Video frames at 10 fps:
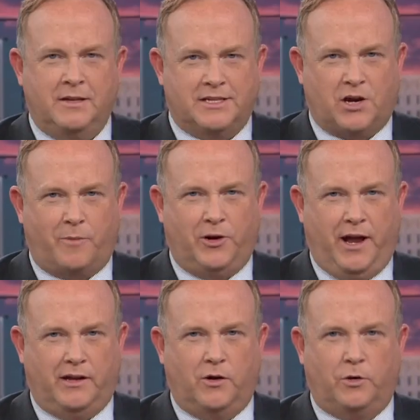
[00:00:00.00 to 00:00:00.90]
This
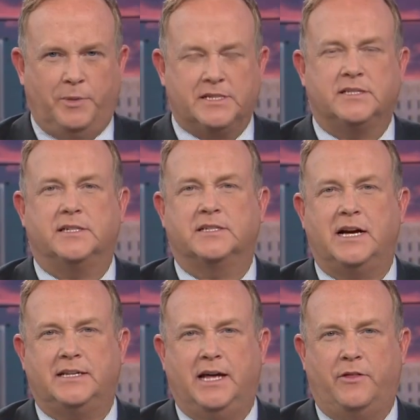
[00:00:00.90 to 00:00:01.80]
Arbor Day, local
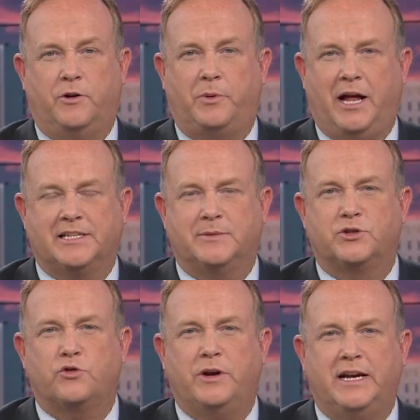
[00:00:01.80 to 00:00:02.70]
businesses got together to
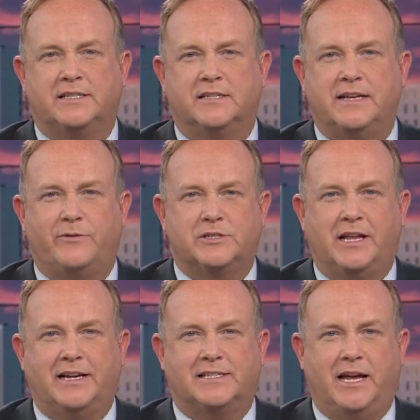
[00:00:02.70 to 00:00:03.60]
plant some trees at
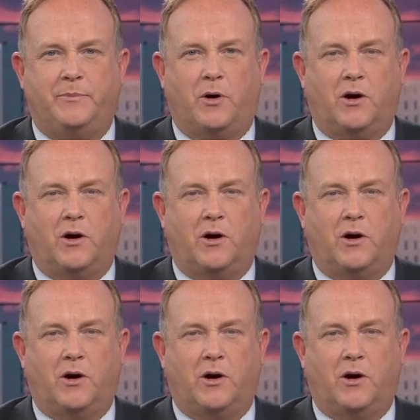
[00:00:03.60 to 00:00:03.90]
Devil's Lake State